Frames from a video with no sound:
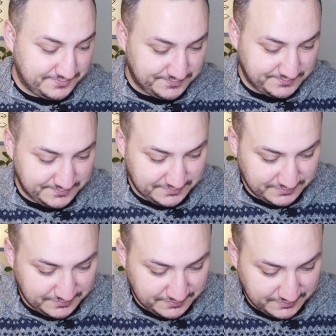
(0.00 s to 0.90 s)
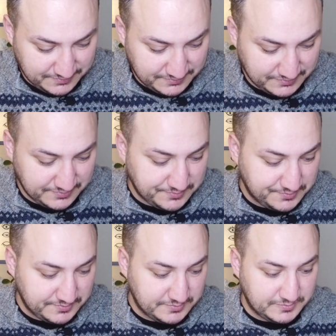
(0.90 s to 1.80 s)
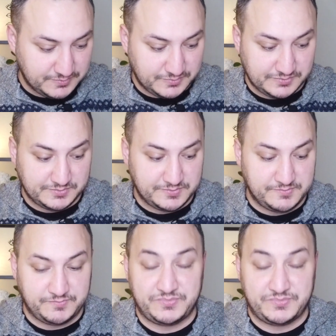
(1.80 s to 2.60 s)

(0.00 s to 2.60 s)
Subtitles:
(silence)